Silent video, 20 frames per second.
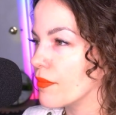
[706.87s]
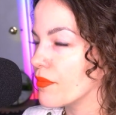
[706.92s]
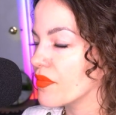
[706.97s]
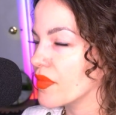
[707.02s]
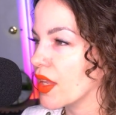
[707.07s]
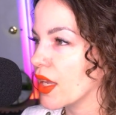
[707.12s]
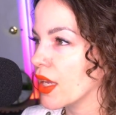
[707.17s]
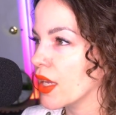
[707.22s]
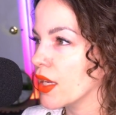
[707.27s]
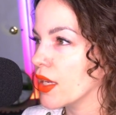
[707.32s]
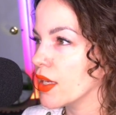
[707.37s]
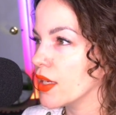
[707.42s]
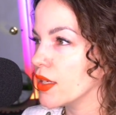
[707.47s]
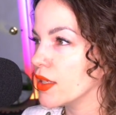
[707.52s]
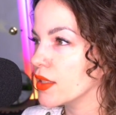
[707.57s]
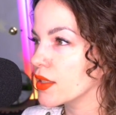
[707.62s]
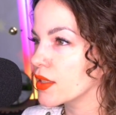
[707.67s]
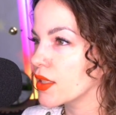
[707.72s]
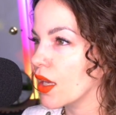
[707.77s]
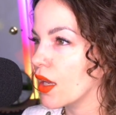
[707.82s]

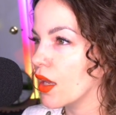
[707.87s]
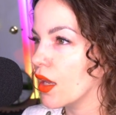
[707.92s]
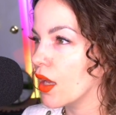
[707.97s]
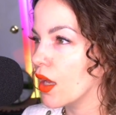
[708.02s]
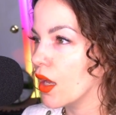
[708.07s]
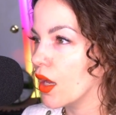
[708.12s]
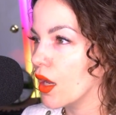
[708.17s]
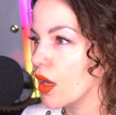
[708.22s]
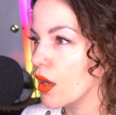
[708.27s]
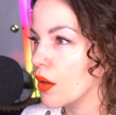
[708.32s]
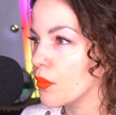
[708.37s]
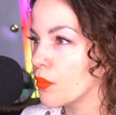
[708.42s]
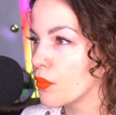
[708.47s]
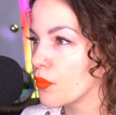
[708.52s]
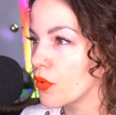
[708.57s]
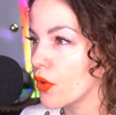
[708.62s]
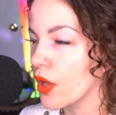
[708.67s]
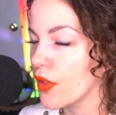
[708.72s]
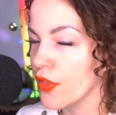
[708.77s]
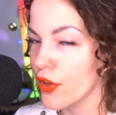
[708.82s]
his
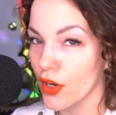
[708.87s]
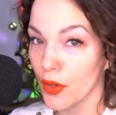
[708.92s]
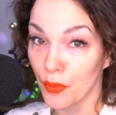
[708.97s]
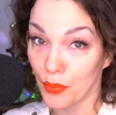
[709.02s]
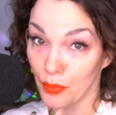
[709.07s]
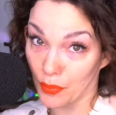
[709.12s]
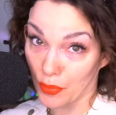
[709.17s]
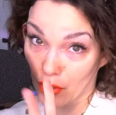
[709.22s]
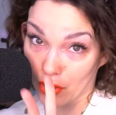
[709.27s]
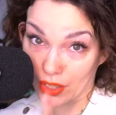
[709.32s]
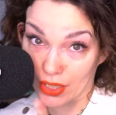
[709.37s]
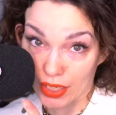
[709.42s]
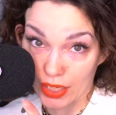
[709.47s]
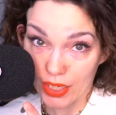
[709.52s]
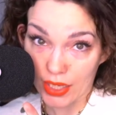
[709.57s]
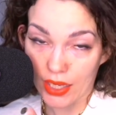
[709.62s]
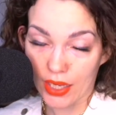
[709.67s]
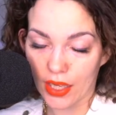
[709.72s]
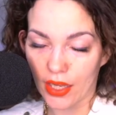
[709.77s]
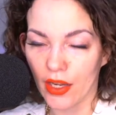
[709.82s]
brother
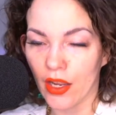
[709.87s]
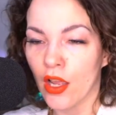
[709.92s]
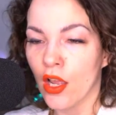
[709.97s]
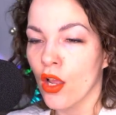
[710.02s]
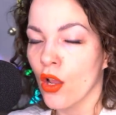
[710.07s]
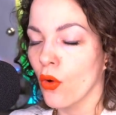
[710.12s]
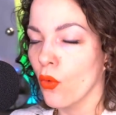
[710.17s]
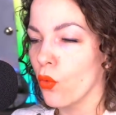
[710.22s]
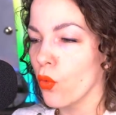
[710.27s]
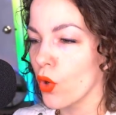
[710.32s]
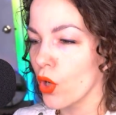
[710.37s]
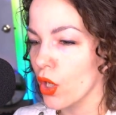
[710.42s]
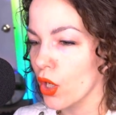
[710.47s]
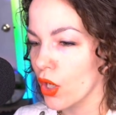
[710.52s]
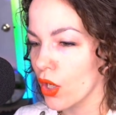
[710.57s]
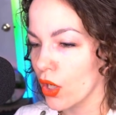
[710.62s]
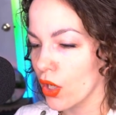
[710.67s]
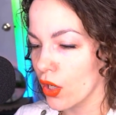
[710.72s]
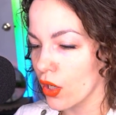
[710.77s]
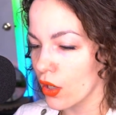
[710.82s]
Berlin
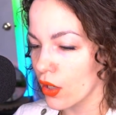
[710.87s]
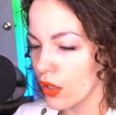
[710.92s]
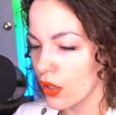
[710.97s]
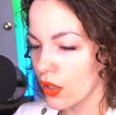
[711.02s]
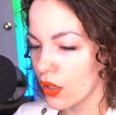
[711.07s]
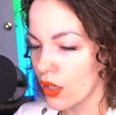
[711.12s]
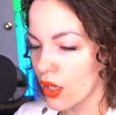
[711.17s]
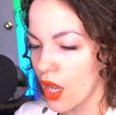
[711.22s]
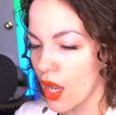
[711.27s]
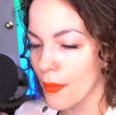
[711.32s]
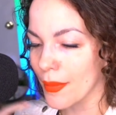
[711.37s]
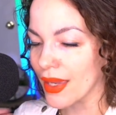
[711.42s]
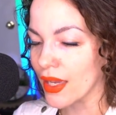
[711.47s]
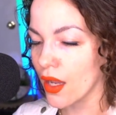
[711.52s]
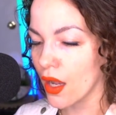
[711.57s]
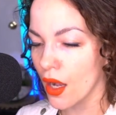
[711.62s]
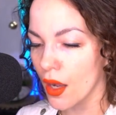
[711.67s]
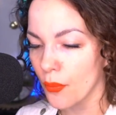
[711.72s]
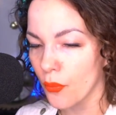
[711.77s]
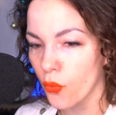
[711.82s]
were coming
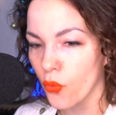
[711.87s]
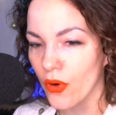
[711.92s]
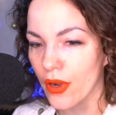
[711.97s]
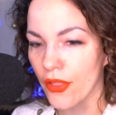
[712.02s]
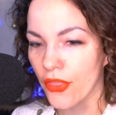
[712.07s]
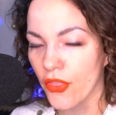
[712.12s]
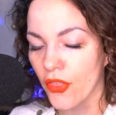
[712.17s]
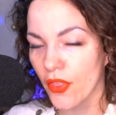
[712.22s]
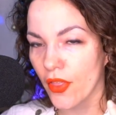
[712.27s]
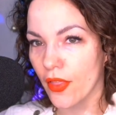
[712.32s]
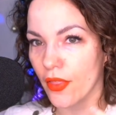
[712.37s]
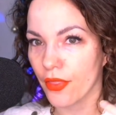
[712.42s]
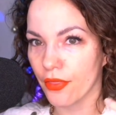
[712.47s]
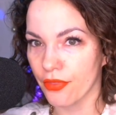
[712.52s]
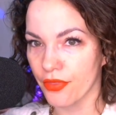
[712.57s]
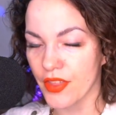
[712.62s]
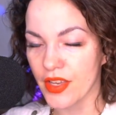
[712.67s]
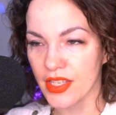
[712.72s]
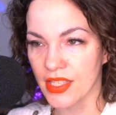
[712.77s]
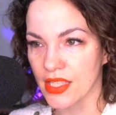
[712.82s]
up with
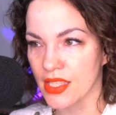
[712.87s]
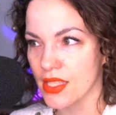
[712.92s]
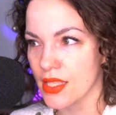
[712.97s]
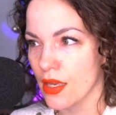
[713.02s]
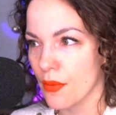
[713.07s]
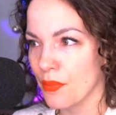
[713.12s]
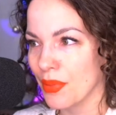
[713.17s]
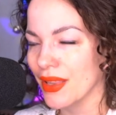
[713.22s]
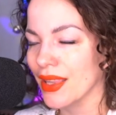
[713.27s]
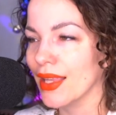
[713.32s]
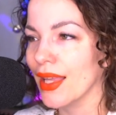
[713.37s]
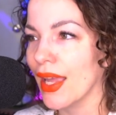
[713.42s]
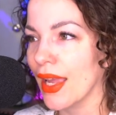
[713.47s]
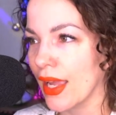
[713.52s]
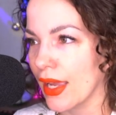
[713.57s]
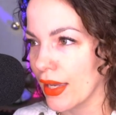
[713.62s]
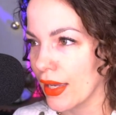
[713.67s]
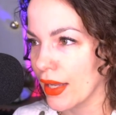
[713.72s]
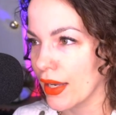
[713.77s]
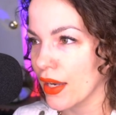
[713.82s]
this
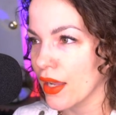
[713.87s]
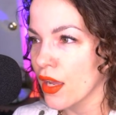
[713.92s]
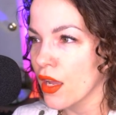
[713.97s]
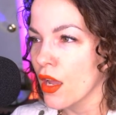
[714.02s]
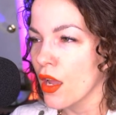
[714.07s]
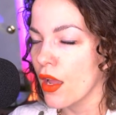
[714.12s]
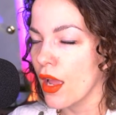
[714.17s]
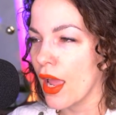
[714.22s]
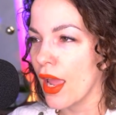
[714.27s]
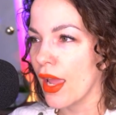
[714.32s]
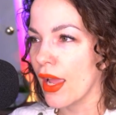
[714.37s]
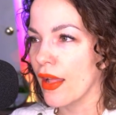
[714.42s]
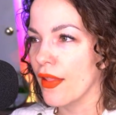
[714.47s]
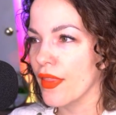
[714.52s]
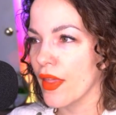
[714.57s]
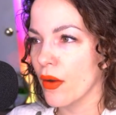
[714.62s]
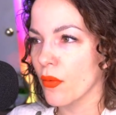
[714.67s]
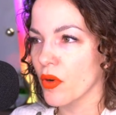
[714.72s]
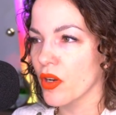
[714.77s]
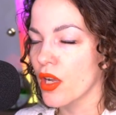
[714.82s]
plan,
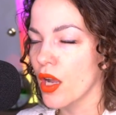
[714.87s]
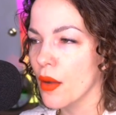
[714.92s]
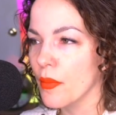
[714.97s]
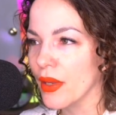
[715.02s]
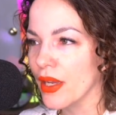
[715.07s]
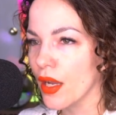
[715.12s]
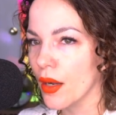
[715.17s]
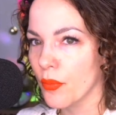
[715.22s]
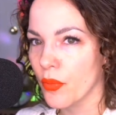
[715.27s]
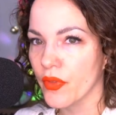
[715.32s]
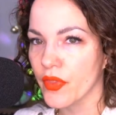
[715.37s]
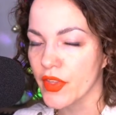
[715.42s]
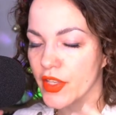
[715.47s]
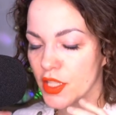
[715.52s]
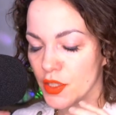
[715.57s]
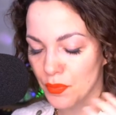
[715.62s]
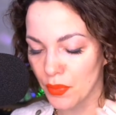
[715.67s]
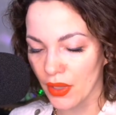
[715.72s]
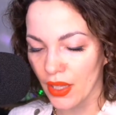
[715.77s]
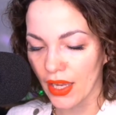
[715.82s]
and they were coming up with
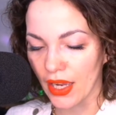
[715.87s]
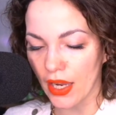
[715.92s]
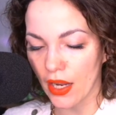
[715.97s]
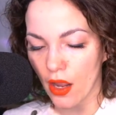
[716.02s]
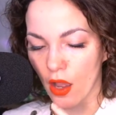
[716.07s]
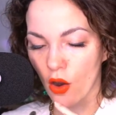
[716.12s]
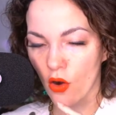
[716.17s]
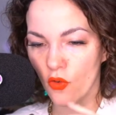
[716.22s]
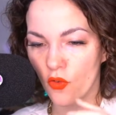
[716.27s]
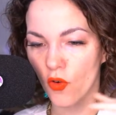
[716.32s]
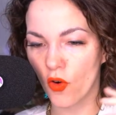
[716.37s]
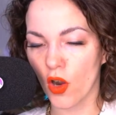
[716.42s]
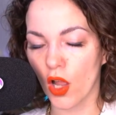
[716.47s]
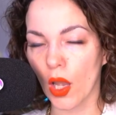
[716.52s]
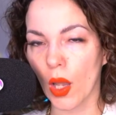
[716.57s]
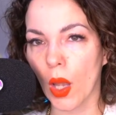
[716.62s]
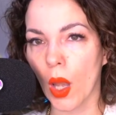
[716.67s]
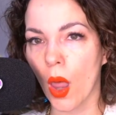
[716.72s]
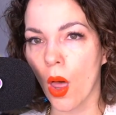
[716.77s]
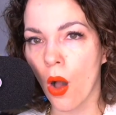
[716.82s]
this plan over a
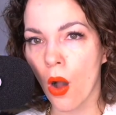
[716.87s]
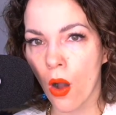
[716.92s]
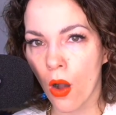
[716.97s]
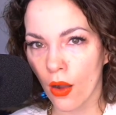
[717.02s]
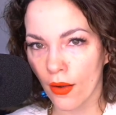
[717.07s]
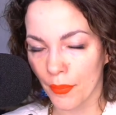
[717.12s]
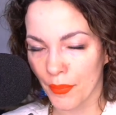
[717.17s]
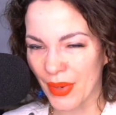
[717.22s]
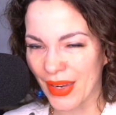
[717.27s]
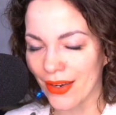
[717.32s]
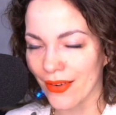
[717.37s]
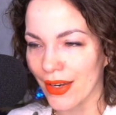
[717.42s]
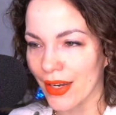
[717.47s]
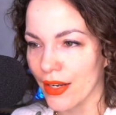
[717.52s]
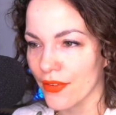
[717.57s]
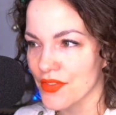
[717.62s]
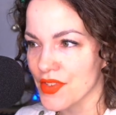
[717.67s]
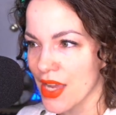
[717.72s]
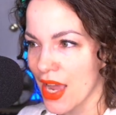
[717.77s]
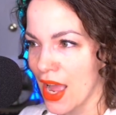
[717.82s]
long
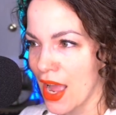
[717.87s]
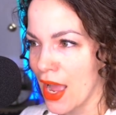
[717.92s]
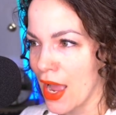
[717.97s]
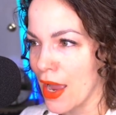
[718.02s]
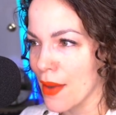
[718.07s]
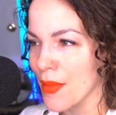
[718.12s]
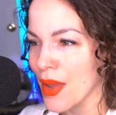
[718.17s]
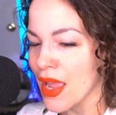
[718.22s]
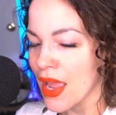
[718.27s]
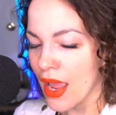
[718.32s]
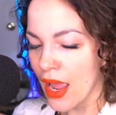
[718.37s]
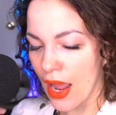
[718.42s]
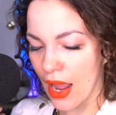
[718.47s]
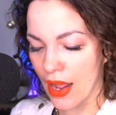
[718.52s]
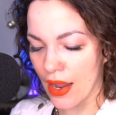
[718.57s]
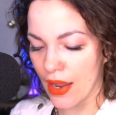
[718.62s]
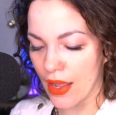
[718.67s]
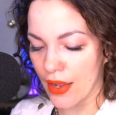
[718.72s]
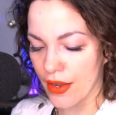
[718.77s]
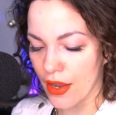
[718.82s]
period of time,
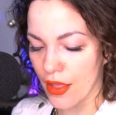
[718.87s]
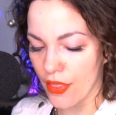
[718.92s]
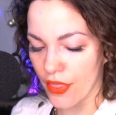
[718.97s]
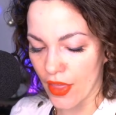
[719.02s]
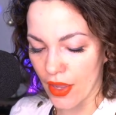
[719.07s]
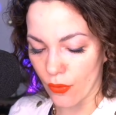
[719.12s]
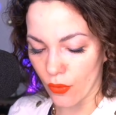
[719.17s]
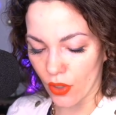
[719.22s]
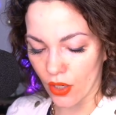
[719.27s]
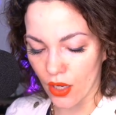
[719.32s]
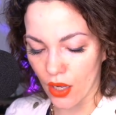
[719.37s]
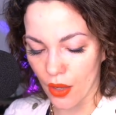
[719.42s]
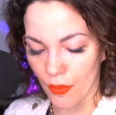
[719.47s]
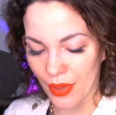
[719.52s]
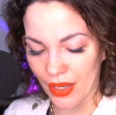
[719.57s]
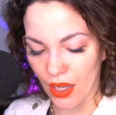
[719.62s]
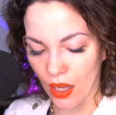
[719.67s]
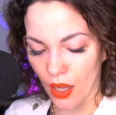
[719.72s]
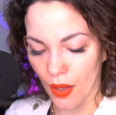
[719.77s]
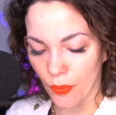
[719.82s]
and they were
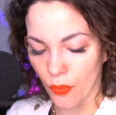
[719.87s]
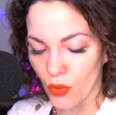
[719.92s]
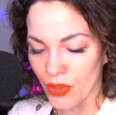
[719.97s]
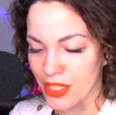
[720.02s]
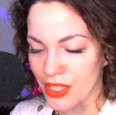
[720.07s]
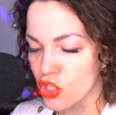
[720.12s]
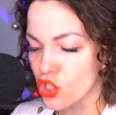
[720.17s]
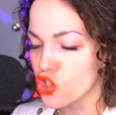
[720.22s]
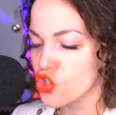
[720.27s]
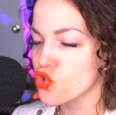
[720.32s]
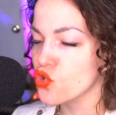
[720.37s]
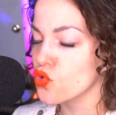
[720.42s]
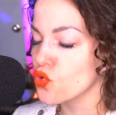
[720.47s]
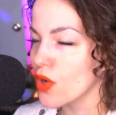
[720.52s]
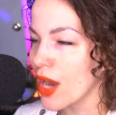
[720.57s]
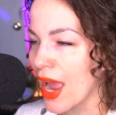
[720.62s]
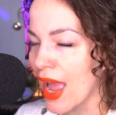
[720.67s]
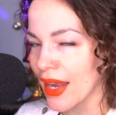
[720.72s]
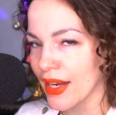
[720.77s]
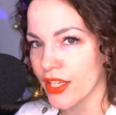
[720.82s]
coming up with
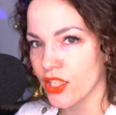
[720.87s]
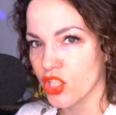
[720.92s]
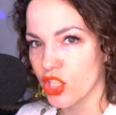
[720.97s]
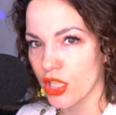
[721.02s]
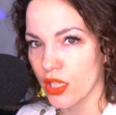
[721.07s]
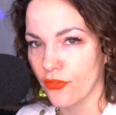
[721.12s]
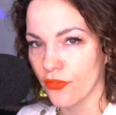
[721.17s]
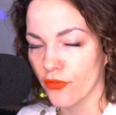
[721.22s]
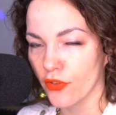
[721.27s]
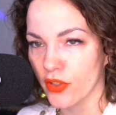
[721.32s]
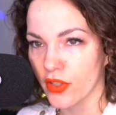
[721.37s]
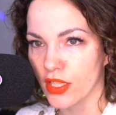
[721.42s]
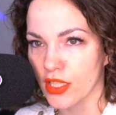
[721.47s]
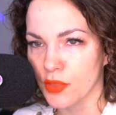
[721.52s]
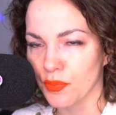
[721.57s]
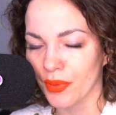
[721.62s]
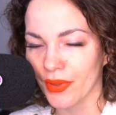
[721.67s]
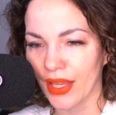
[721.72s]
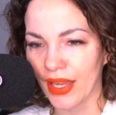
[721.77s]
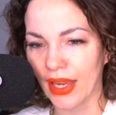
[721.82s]
strategy for this
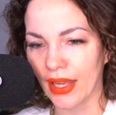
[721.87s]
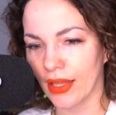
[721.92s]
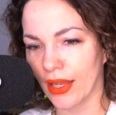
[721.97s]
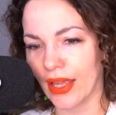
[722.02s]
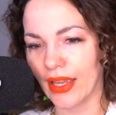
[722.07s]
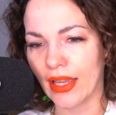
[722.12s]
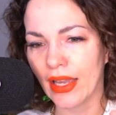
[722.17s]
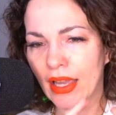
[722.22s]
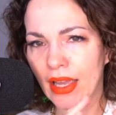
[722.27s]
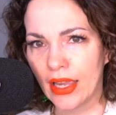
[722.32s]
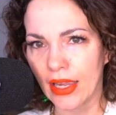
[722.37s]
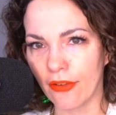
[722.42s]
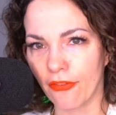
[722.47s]
plan. Like, if